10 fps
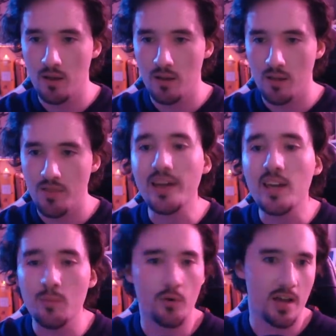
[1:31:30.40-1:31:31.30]
Thank
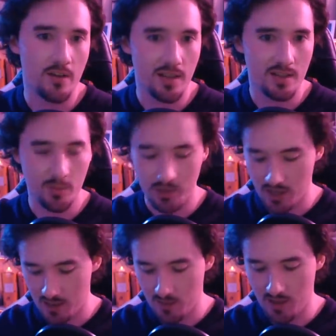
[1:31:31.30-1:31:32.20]
you, Maria, for that super
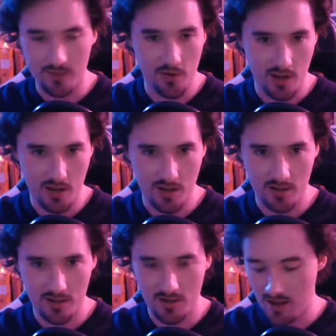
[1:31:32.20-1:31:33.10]
chat as well. That's very
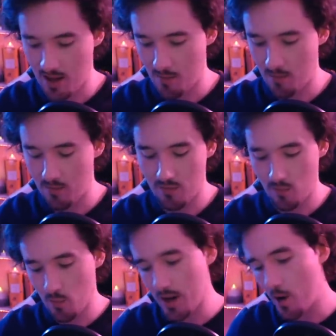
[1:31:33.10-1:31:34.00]
kind.
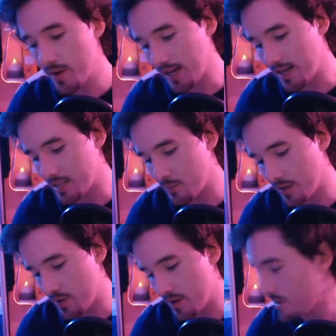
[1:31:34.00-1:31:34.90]
We're opening letters by
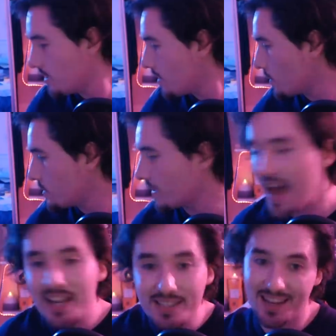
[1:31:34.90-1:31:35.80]
doing
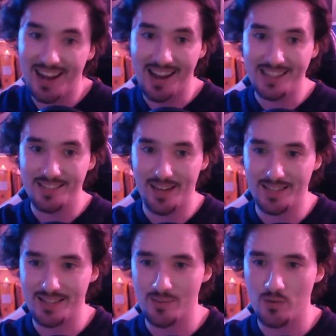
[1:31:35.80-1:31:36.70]
edited highlights of
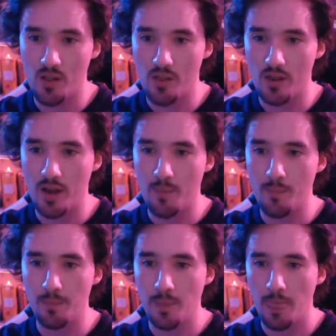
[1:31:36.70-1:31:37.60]
letters rather
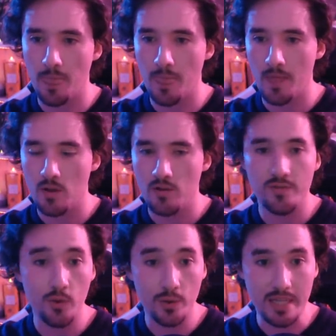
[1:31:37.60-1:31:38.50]
than
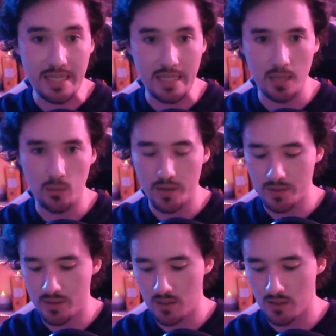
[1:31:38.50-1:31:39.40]
full detailed
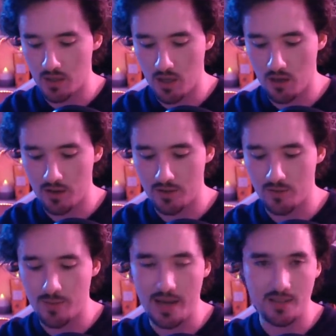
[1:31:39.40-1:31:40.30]
ones because of
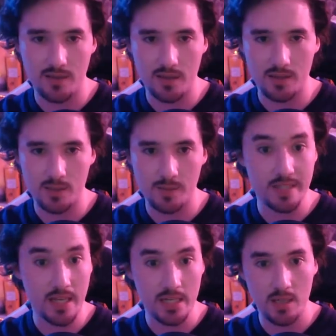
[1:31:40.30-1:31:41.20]
some nasty things that's been
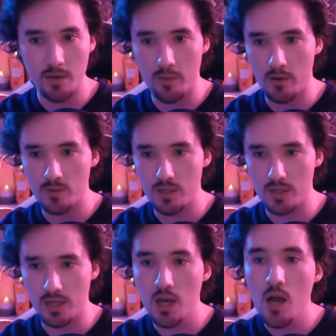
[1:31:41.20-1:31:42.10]
sent to the PO Box
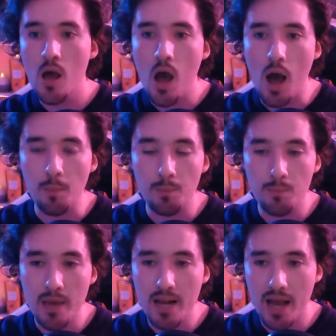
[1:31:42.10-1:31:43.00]
recently.
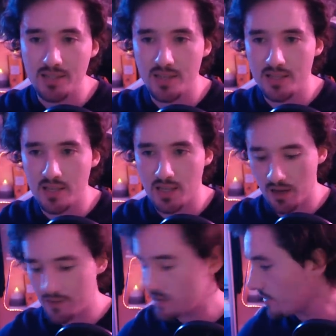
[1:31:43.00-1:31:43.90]
Min SD says, I'd
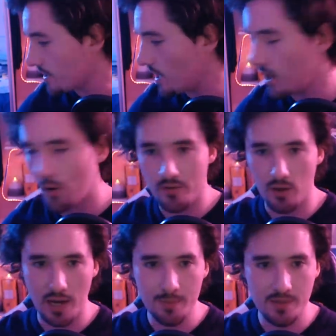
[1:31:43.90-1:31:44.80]
love to know the colour of your
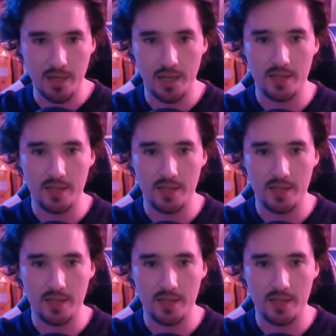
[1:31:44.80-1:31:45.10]
lipstick.